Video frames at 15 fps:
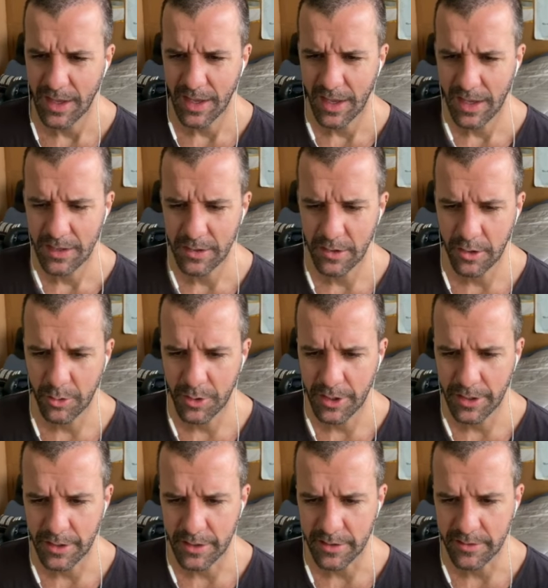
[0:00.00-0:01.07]
And you know
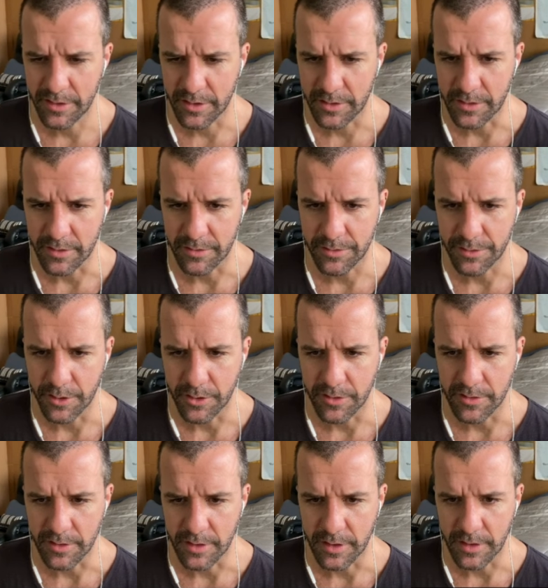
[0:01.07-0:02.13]
what, let's look at the
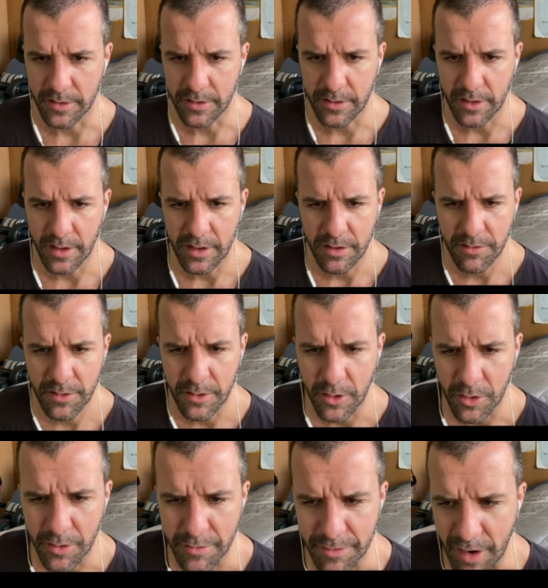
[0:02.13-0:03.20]
photos again. And even though
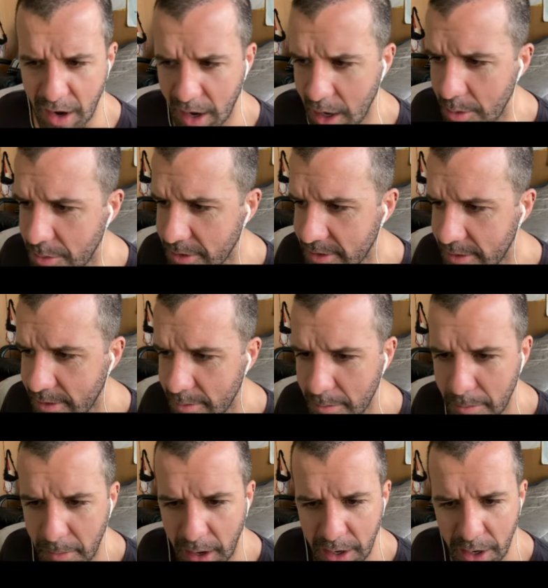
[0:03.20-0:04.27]
the vibes
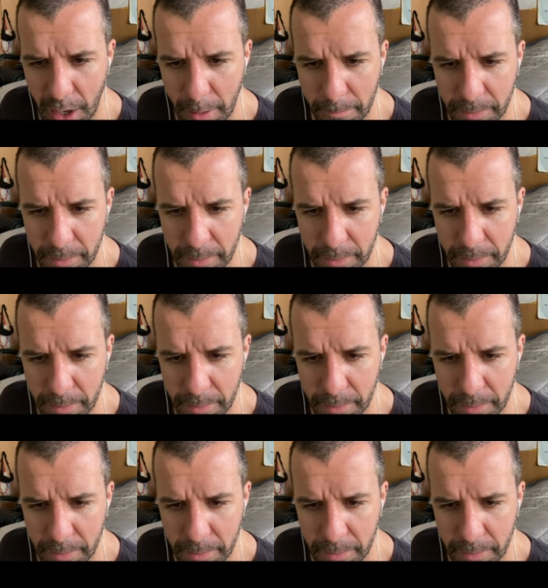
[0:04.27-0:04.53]
might not